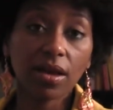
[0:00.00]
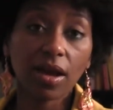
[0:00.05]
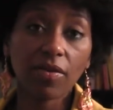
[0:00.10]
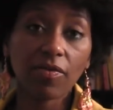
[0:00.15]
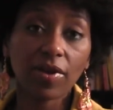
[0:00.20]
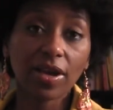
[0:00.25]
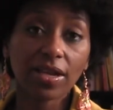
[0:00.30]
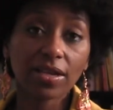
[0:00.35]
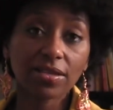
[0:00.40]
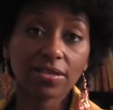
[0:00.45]

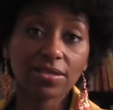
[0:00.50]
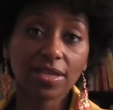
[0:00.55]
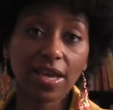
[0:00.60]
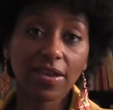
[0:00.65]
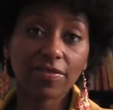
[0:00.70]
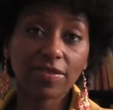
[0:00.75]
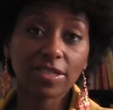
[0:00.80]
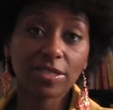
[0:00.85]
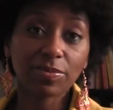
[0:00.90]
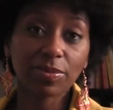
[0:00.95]
I'm ready to
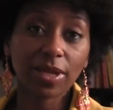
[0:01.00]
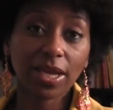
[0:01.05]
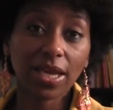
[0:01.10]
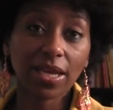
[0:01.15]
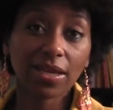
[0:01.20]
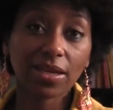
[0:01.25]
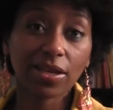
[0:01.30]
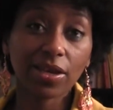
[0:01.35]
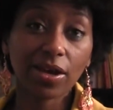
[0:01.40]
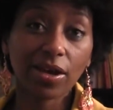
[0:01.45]
save this
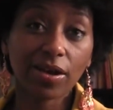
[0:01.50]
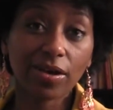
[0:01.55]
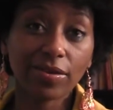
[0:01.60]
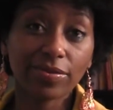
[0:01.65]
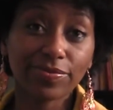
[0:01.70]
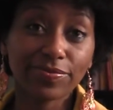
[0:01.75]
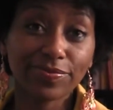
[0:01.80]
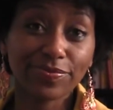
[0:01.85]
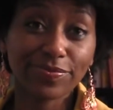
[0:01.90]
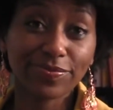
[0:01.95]
planet, y'all.
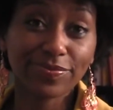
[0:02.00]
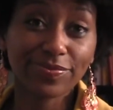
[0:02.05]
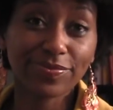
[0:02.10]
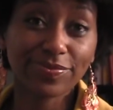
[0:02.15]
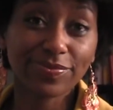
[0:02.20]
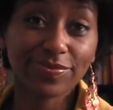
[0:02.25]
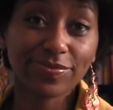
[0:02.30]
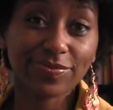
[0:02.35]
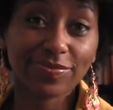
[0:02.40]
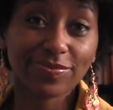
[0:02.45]

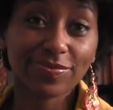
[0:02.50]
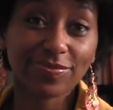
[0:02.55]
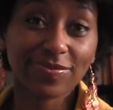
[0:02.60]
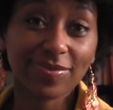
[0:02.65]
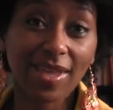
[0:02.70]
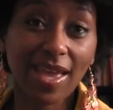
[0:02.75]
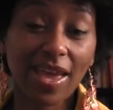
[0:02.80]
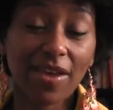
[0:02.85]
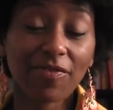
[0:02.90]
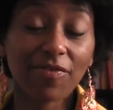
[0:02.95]

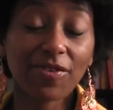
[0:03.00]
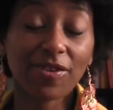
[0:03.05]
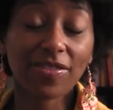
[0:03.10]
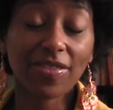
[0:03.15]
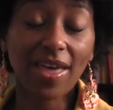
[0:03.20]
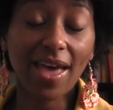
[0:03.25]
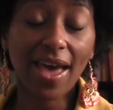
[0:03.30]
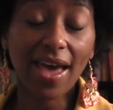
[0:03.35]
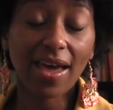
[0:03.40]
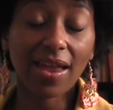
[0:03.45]
And for
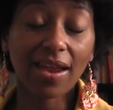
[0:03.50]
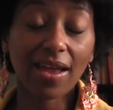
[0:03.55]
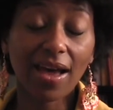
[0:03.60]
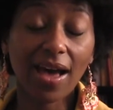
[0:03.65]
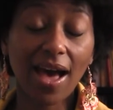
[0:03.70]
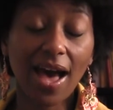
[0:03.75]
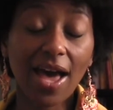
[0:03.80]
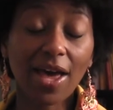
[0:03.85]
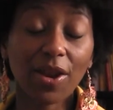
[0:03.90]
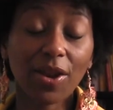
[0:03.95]
that,
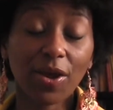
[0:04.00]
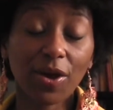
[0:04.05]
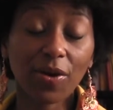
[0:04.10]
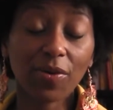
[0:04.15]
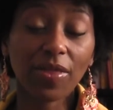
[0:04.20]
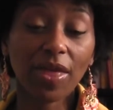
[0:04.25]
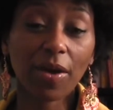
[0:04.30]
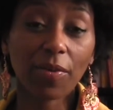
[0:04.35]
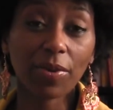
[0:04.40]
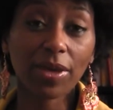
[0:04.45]
I
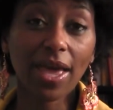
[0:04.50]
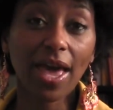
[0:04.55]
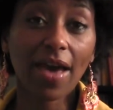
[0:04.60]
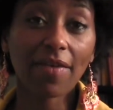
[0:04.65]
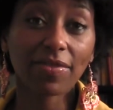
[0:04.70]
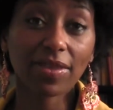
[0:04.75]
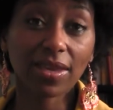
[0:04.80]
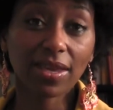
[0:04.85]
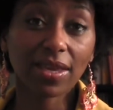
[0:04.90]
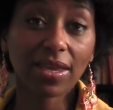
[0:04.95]
know that we
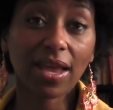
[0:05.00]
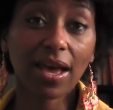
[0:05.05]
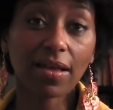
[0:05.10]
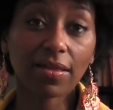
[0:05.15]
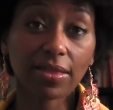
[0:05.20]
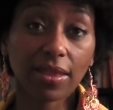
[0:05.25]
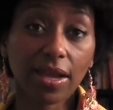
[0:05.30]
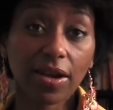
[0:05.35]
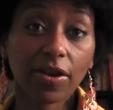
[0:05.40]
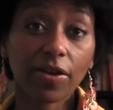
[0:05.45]
have to get
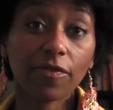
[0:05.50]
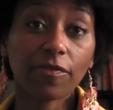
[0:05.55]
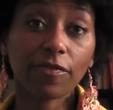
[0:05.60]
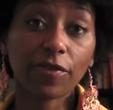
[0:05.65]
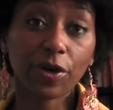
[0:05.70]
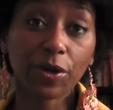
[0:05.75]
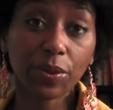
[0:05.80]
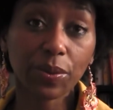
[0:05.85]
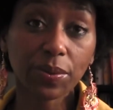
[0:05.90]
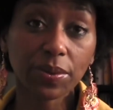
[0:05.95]
out there and
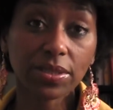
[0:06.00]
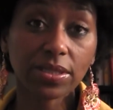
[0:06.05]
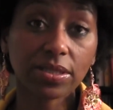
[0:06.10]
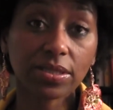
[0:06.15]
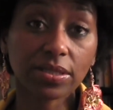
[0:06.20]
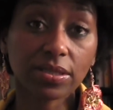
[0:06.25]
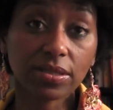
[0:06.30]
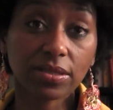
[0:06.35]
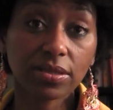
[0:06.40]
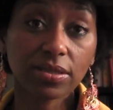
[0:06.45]
vote.
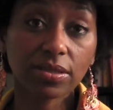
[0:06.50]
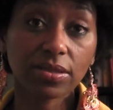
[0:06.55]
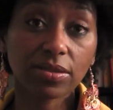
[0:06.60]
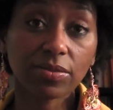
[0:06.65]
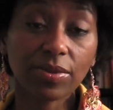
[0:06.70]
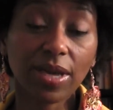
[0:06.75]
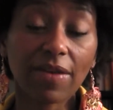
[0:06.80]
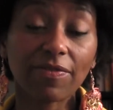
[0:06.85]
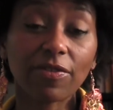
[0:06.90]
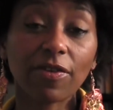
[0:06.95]

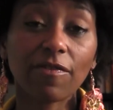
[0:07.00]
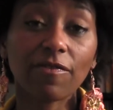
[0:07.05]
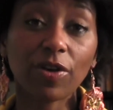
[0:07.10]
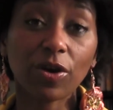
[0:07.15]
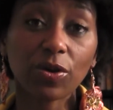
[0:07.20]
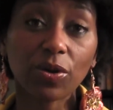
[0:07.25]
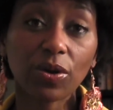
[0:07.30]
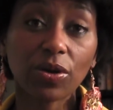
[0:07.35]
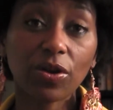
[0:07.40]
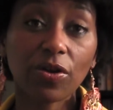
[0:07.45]
We have to
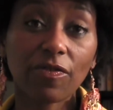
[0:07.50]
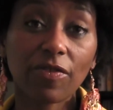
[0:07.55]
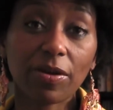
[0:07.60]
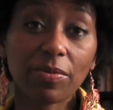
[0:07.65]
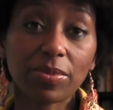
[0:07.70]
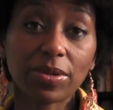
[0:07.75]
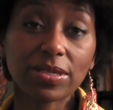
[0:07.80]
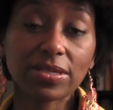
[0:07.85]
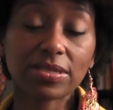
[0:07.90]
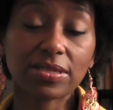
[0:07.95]
vote on
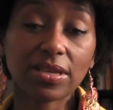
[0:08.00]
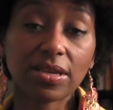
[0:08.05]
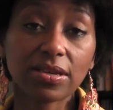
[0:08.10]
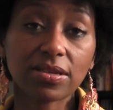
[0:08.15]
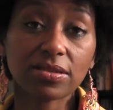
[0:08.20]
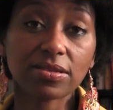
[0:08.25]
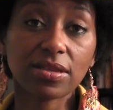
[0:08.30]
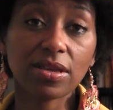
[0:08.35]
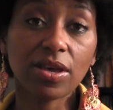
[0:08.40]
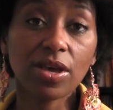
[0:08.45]
November
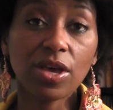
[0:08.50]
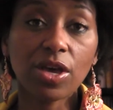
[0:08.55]
6th.